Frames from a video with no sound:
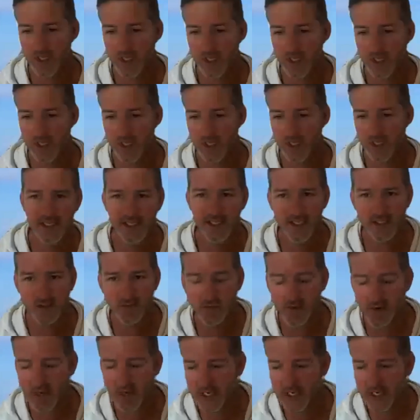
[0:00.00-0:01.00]
the
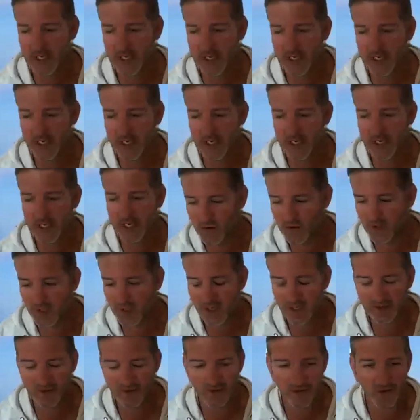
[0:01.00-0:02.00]
easiest place for someone
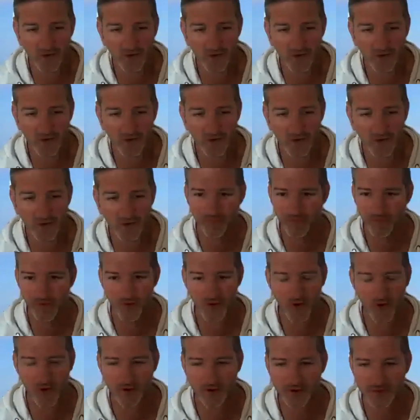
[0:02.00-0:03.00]
that's not going to
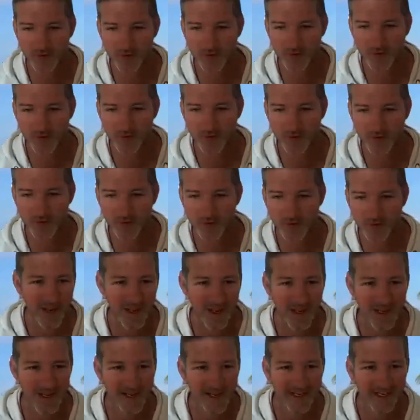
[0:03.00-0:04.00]
cost them any
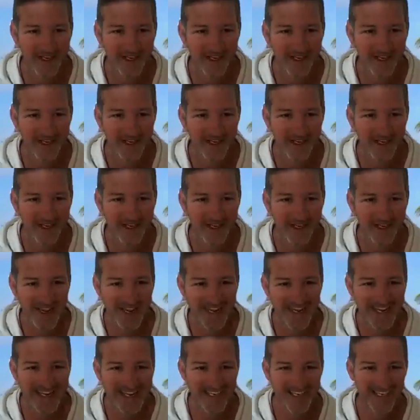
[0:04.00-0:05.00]
money would
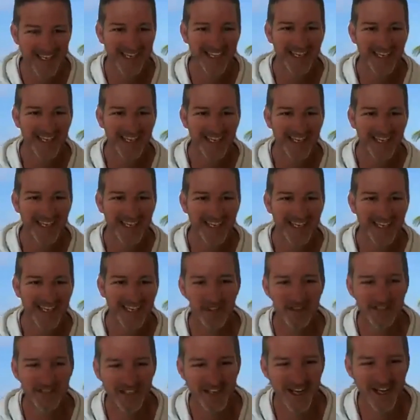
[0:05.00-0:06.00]

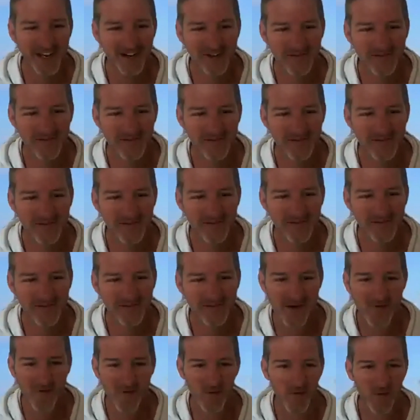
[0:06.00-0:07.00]
be to go and just
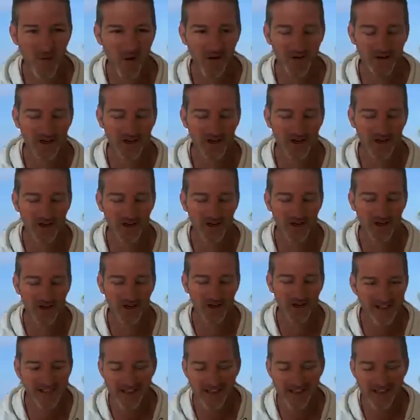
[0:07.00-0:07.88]
check out my podcast,